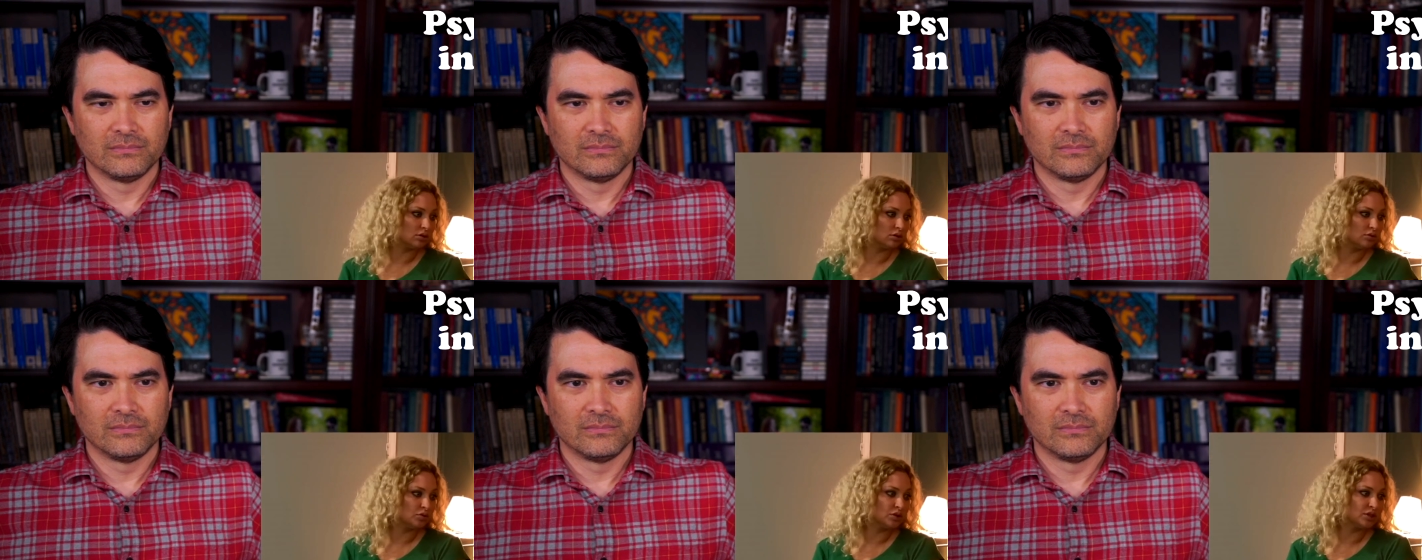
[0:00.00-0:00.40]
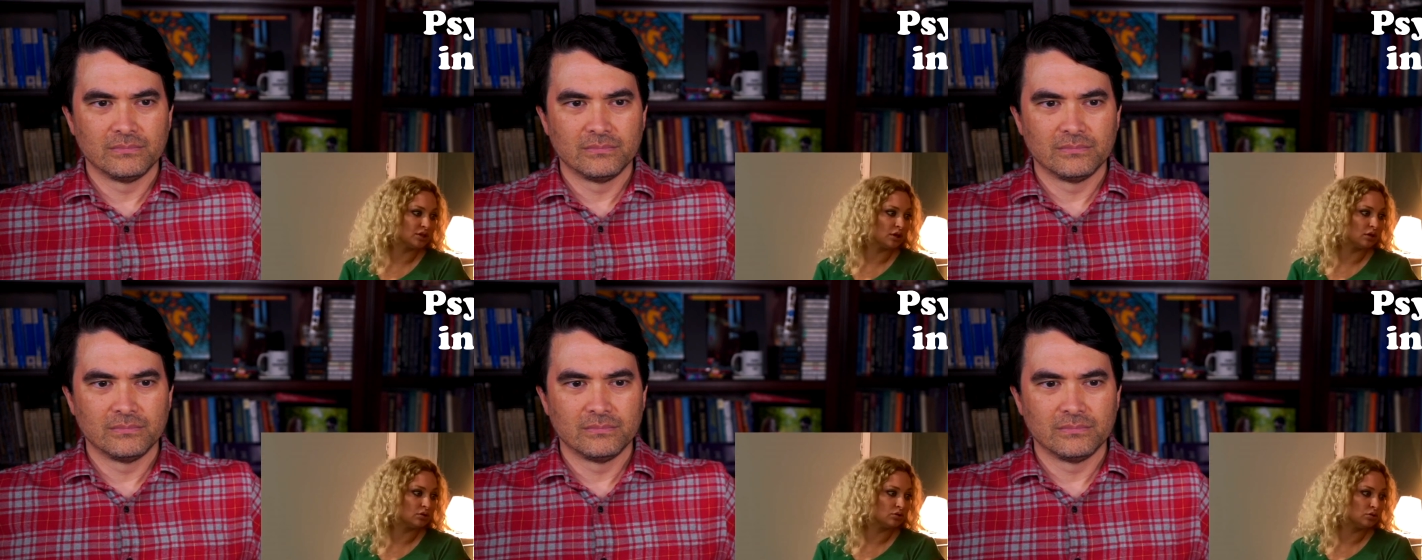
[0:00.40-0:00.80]

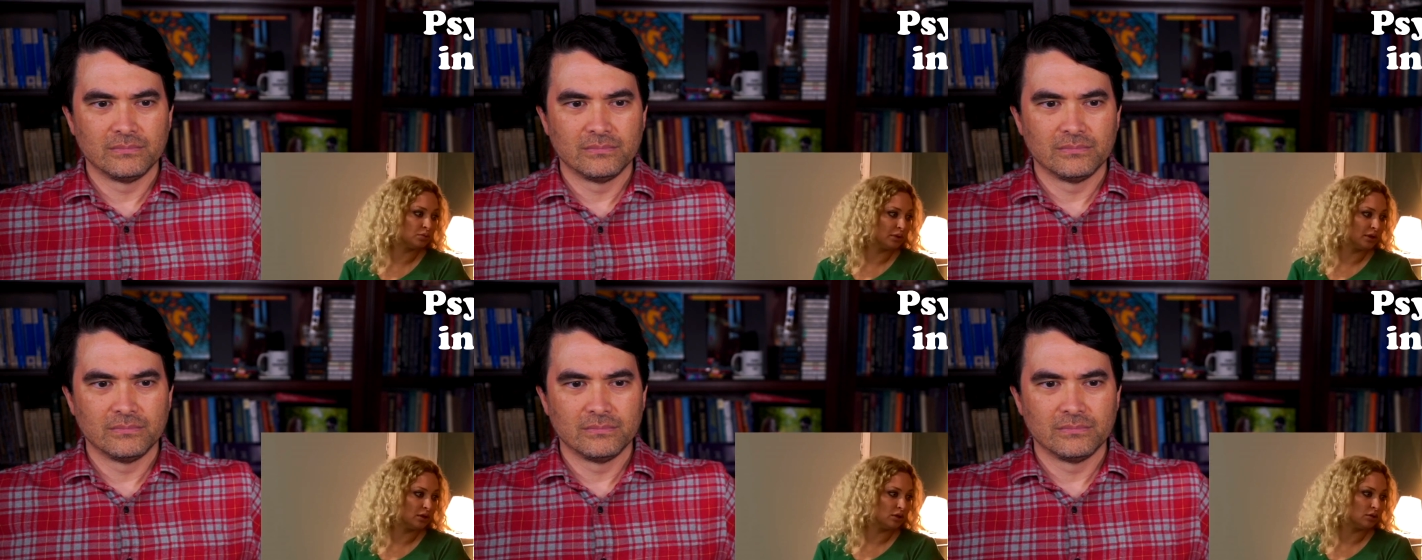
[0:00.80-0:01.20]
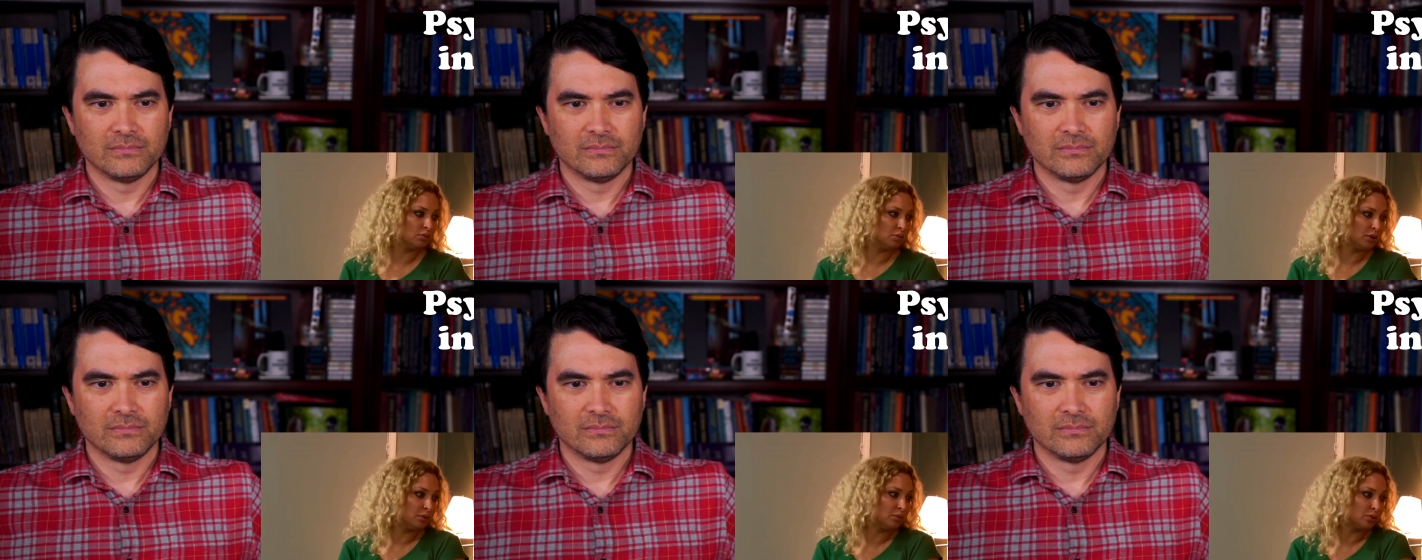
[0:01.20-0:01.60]
Speaker 1: Without pay,
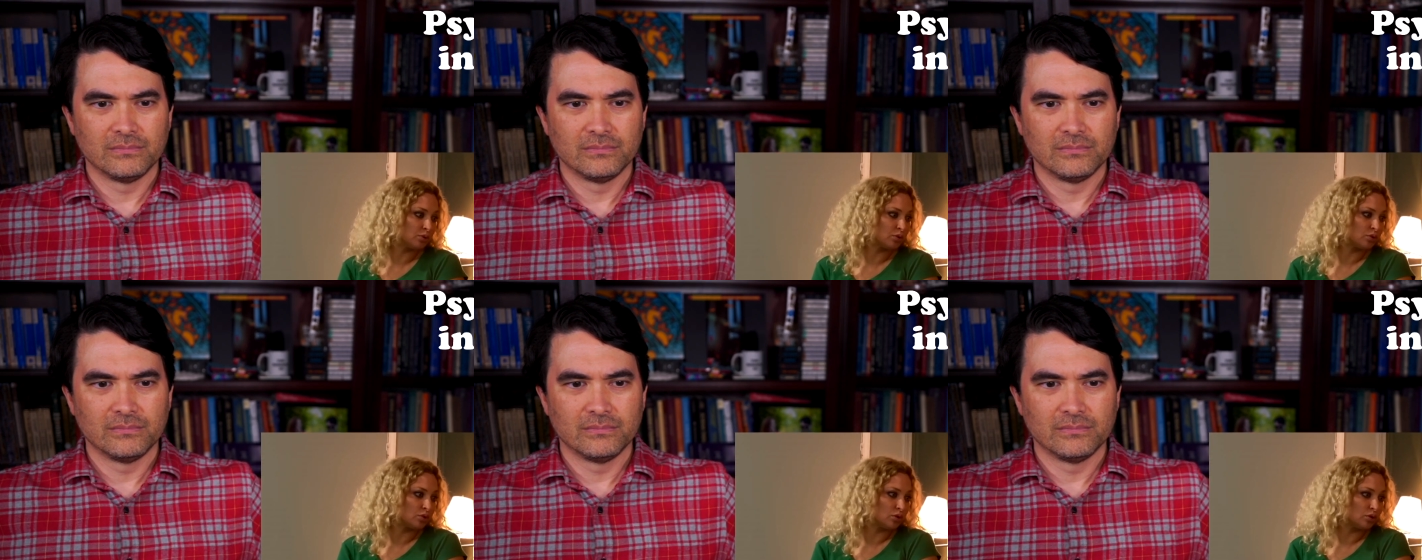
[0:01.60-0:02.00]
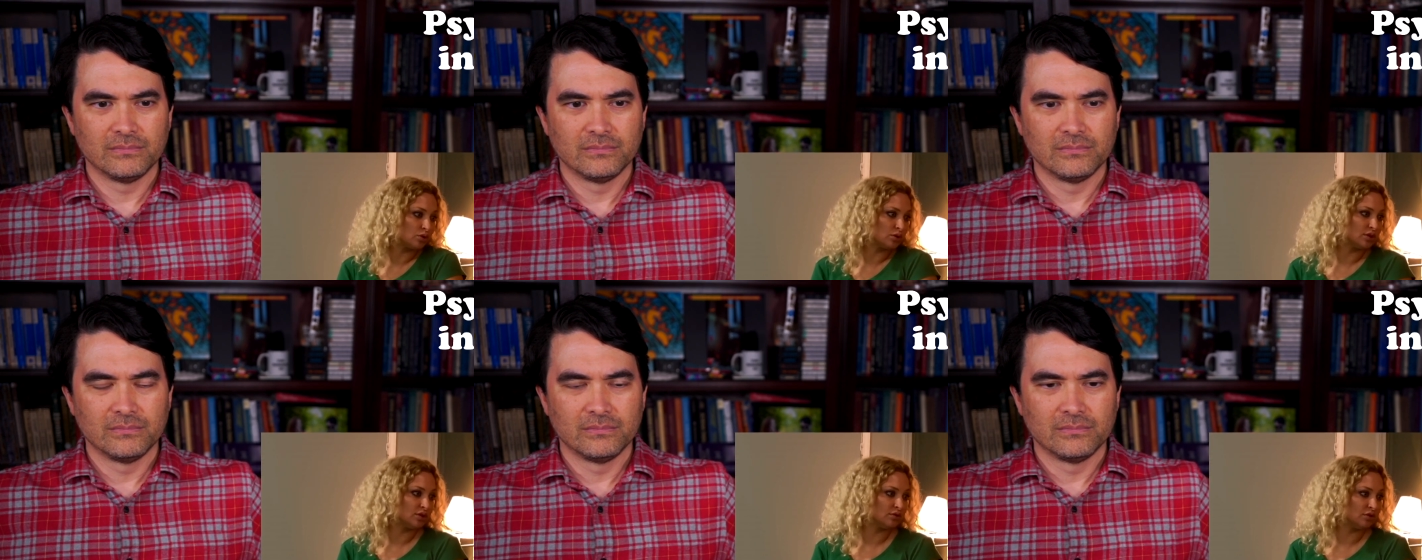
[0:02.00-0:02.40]
paper
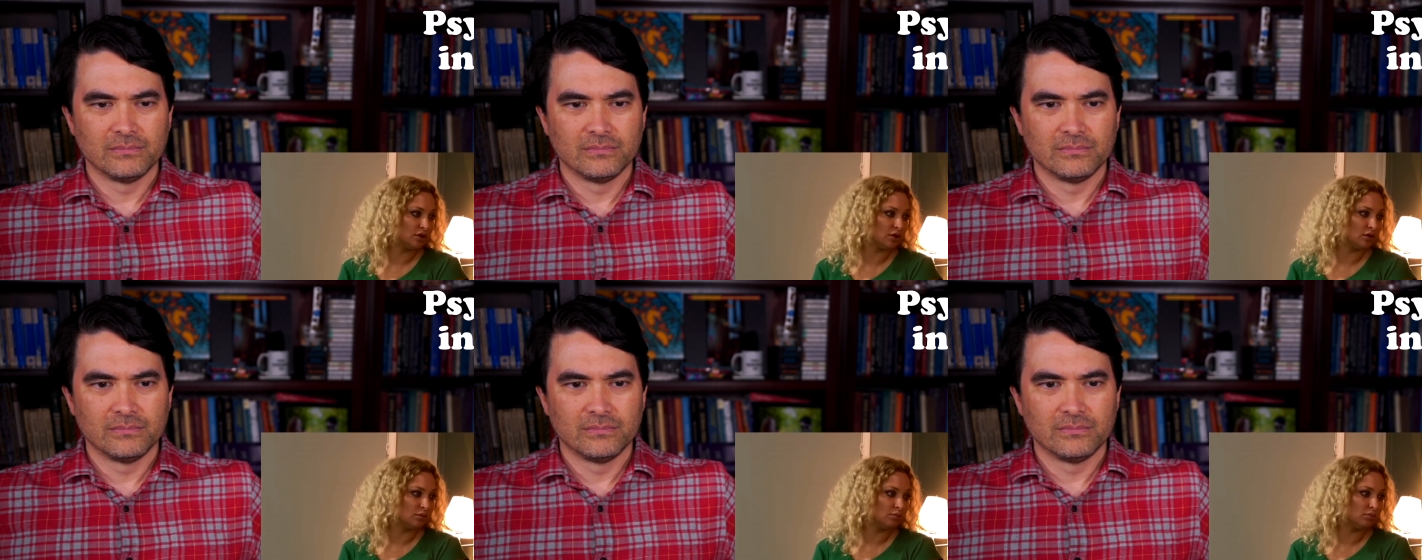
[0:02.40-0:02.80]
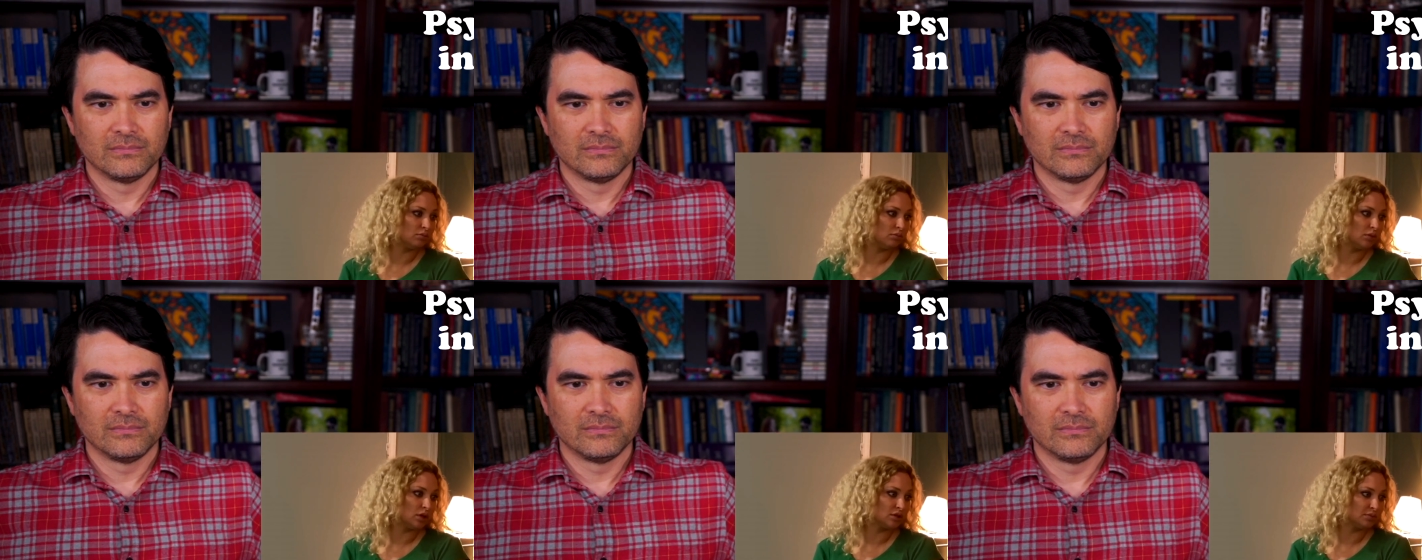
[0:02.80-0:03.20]
that we are
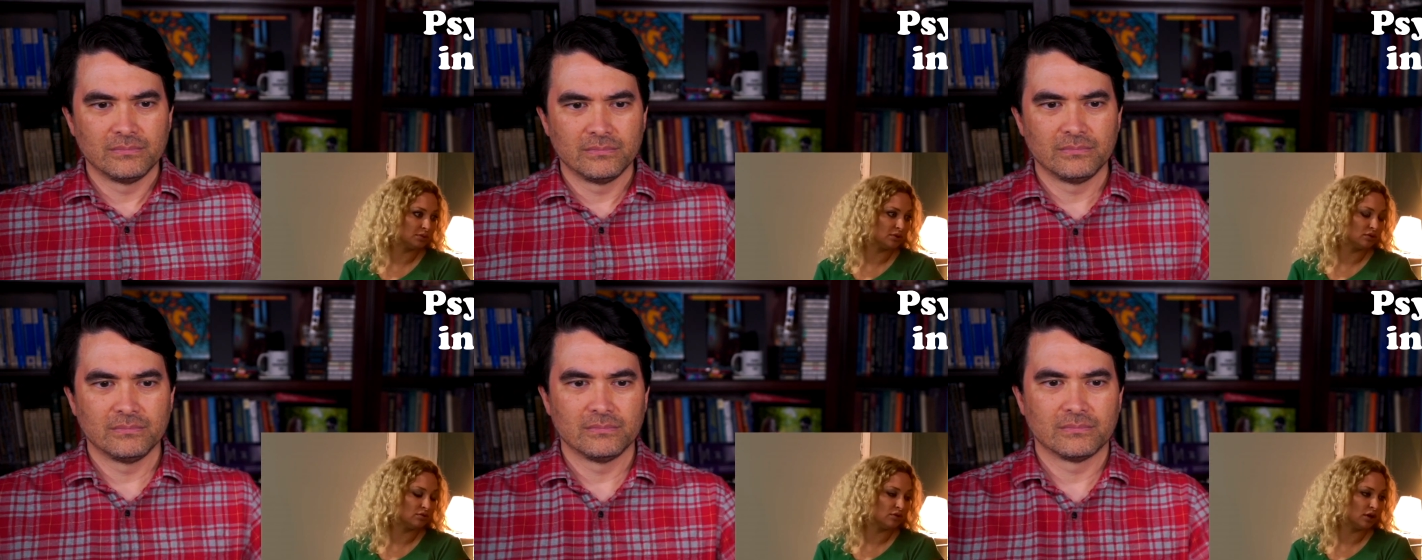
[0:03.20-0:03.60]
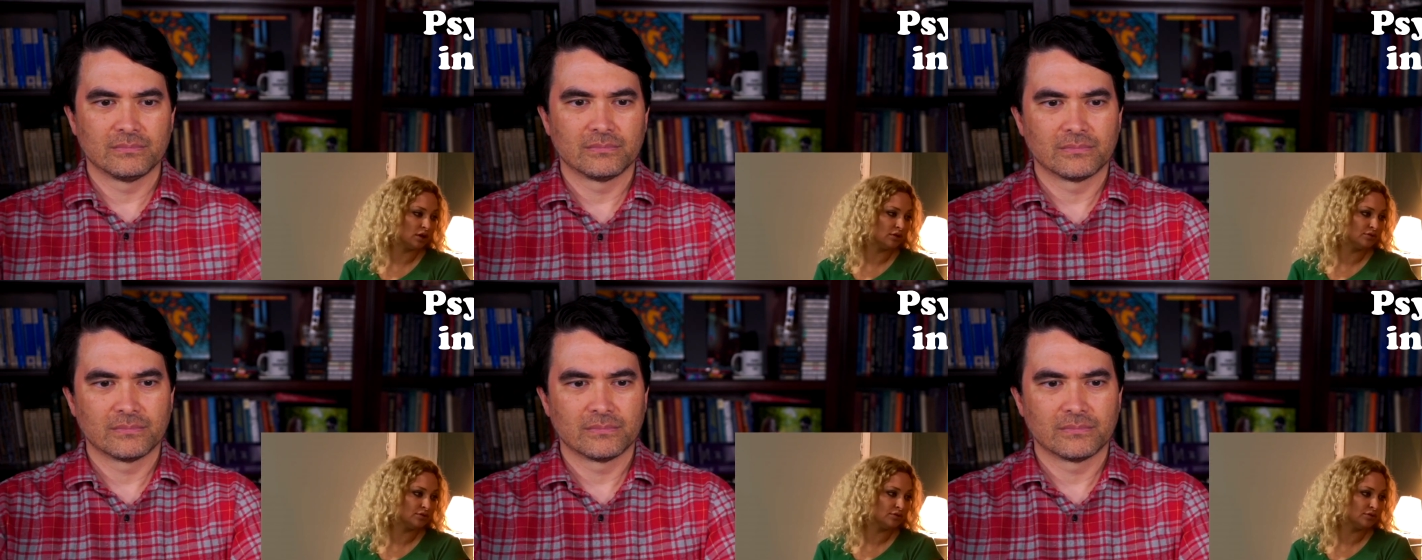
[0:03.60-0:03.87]
husband and wife,